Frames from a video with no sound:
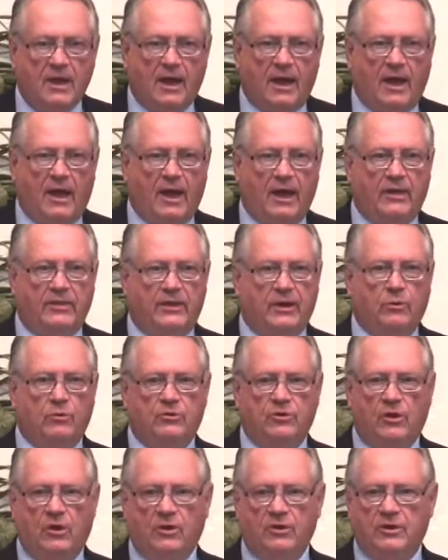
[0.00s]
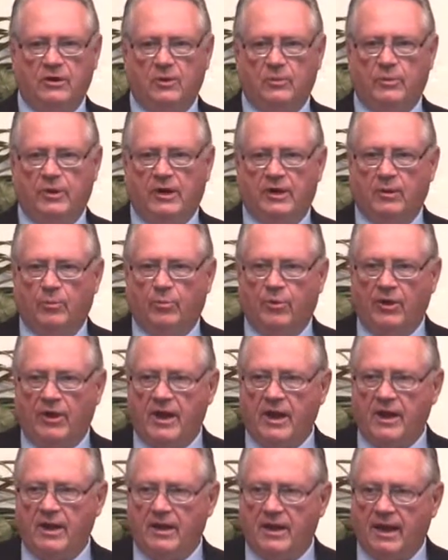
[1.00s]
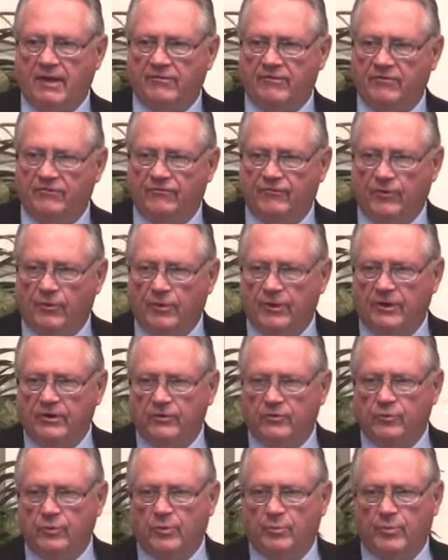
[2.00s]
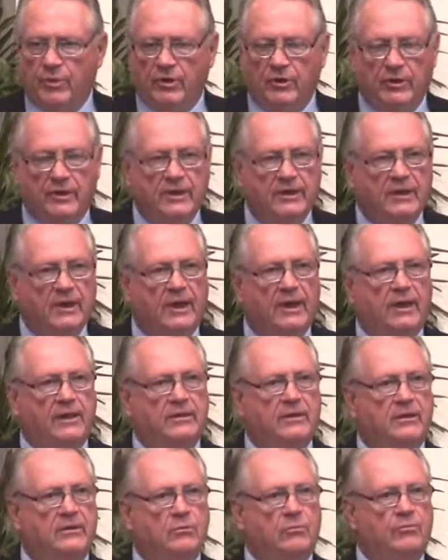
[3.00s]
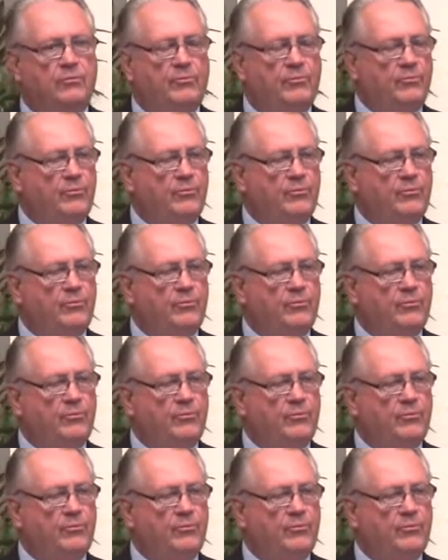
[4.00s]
and they were talking about a plane having flown into a building, and the